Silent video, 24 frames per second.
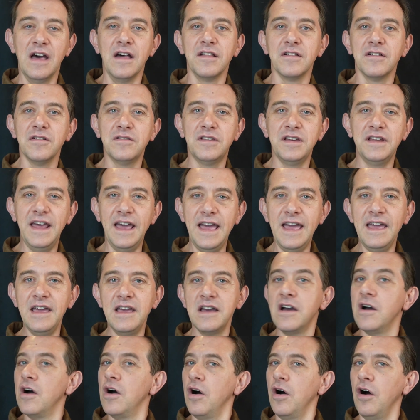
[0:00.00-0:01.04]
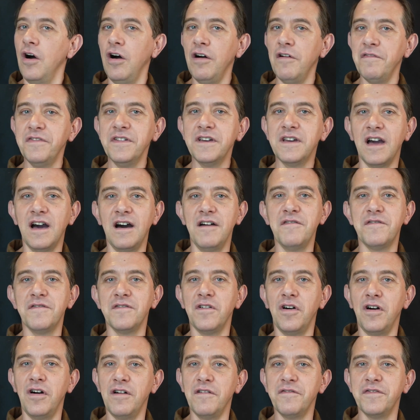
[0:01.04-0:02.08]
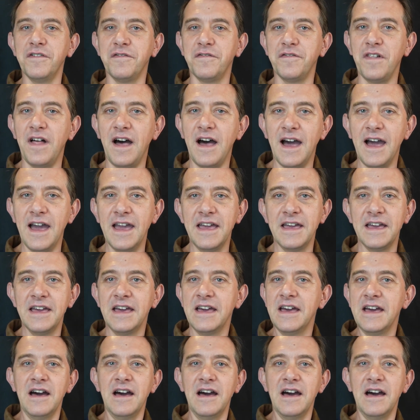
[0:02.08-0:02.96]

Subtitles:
So today, off the cuff, off the fly,